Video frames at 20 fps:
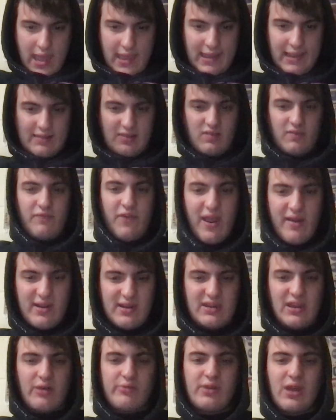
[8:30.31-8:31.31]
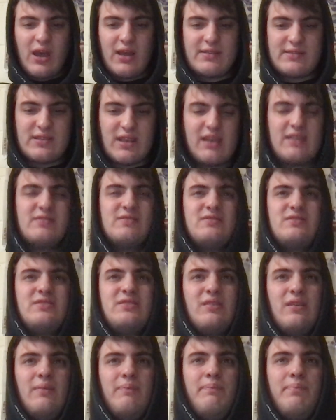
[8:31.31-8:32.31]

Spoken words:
It's very no nonsense,